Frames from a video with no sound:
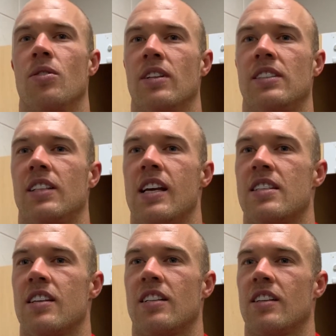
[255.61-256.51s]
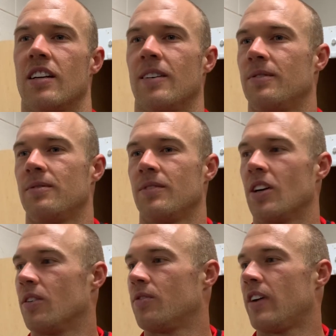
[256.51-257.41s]
It's such a
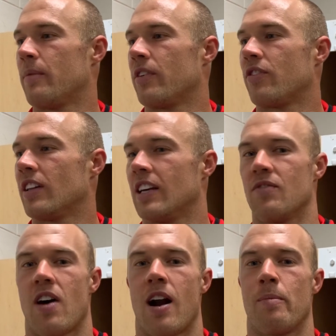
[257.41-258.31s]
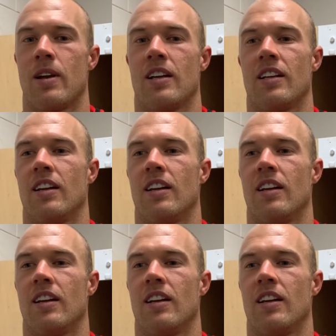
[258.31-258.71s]
family-friendly environment.